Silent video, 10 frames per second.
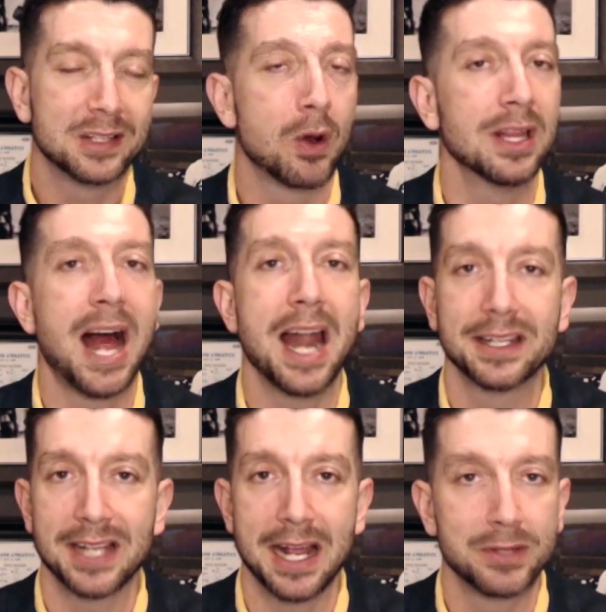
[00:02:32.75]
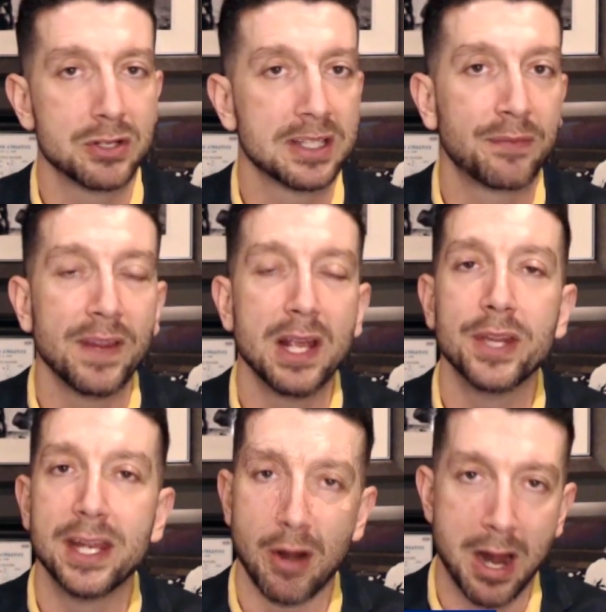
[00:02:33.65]
So a lot of the times they're just
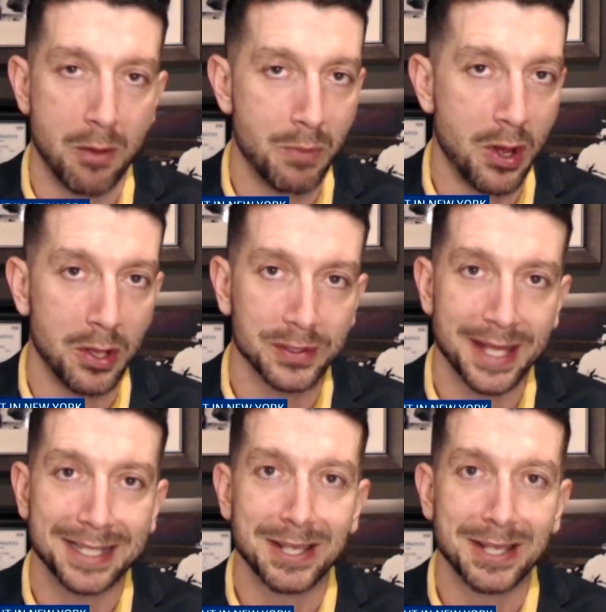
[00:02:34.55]
fielding ground balls.